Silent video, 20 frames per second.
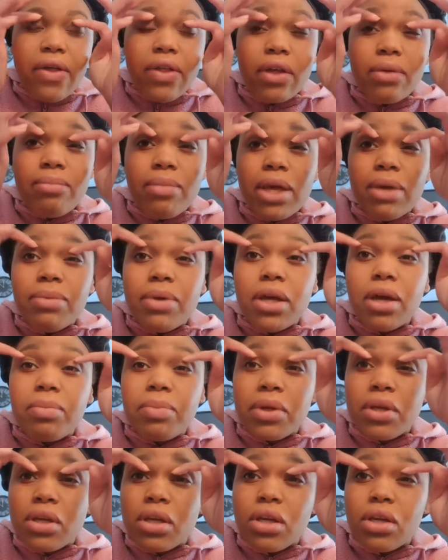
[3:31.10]
like maybe
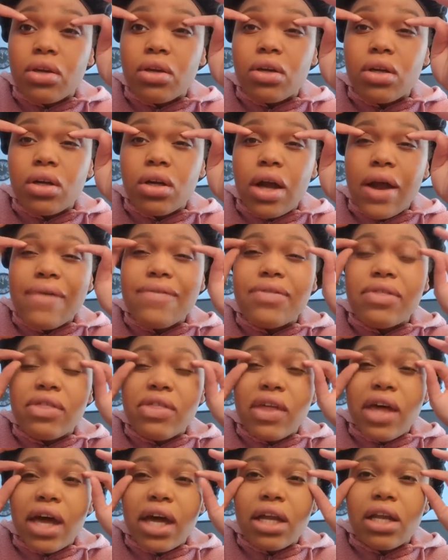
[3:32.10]
up here,
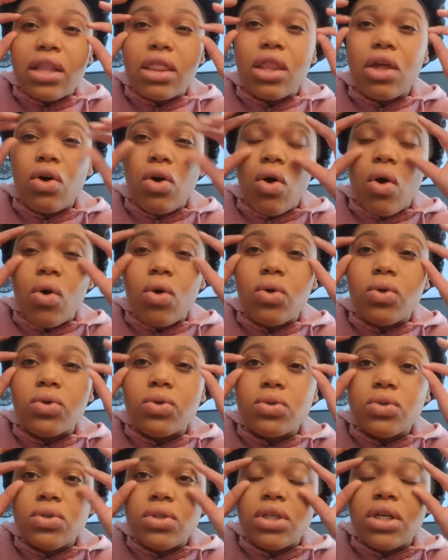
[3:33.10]
and then the
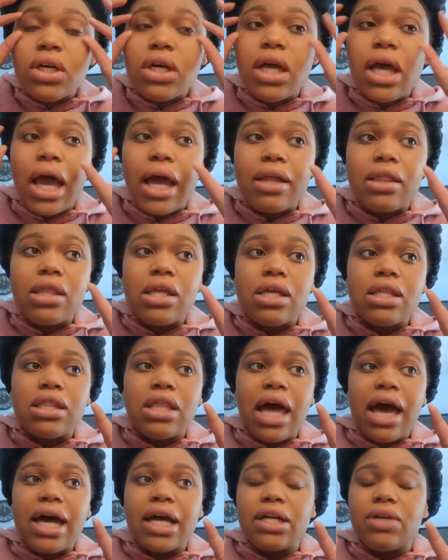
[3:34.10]
gold. I think
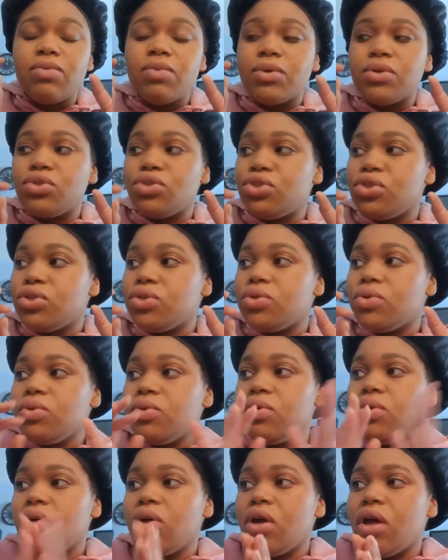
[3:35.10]
that will
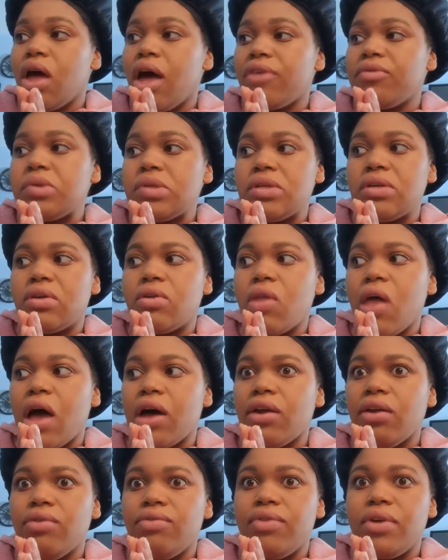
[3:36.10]
do. I've seen a
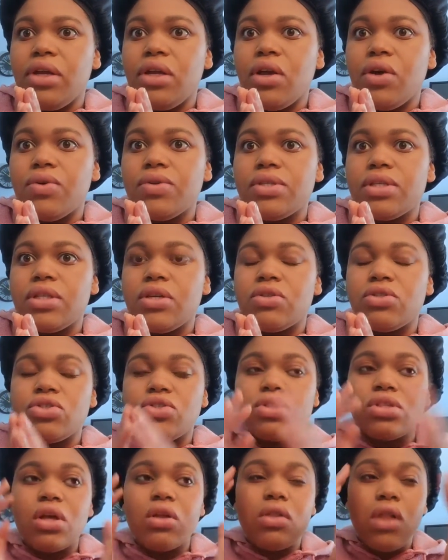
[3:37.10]
lot of videos and there's
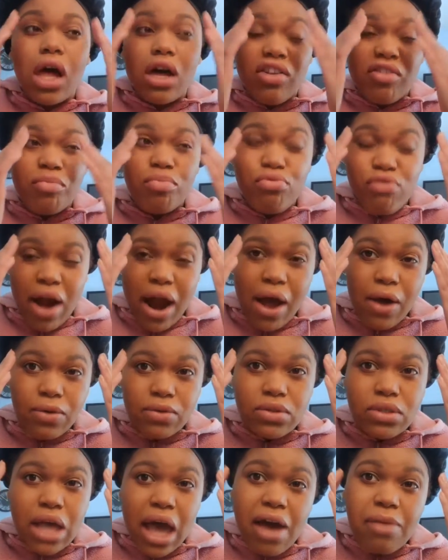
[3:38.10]
just a lot of
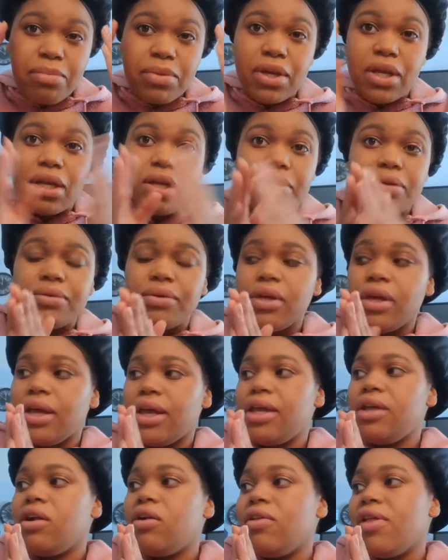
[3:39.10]
browns happening
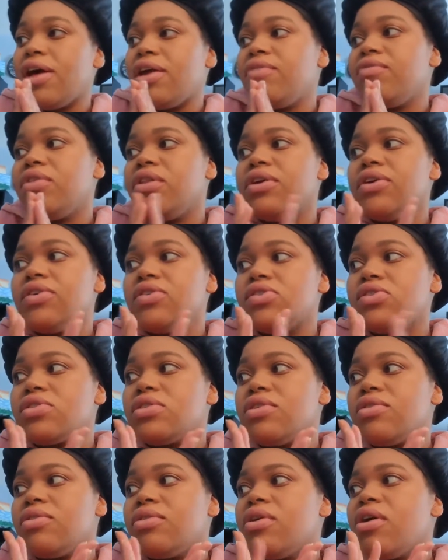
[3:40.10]
in a lot of
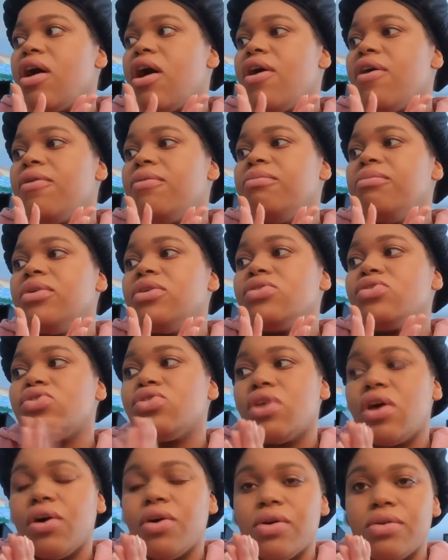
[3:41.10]
looks.
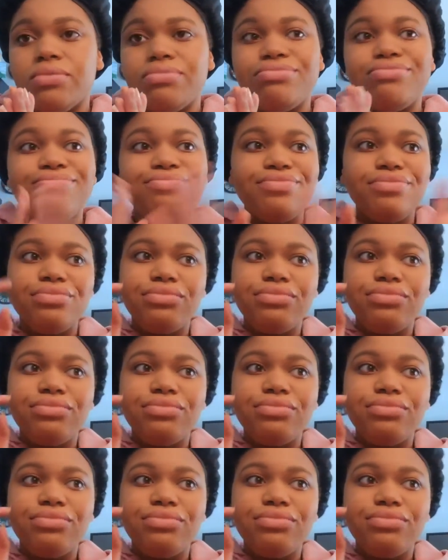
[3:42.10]
So